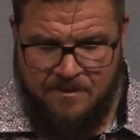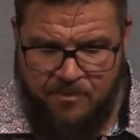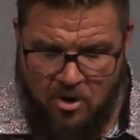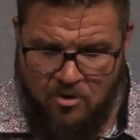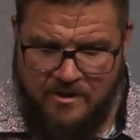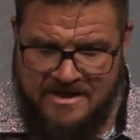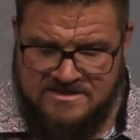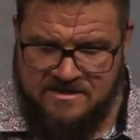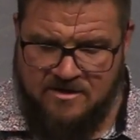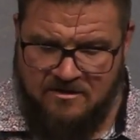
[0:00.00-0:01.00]
Paul
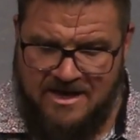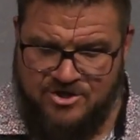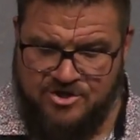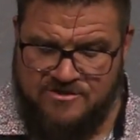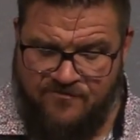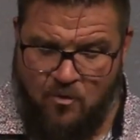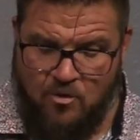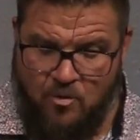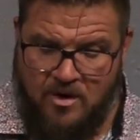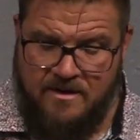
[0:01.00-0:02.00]
writes in Colossians
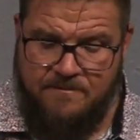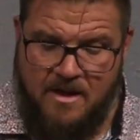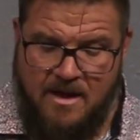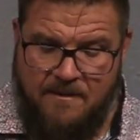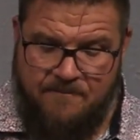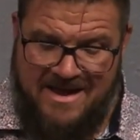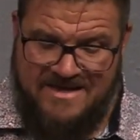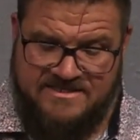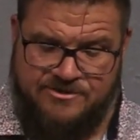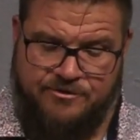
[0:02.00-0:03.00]
4:1,
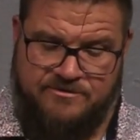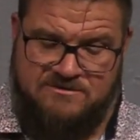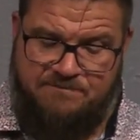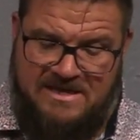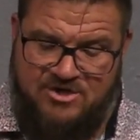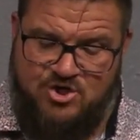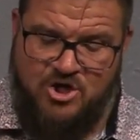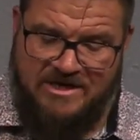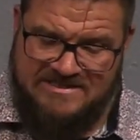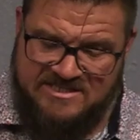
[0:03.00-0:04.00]
"Masters, be
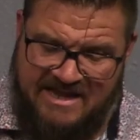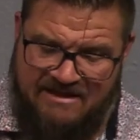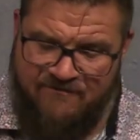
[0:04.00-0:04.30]
just and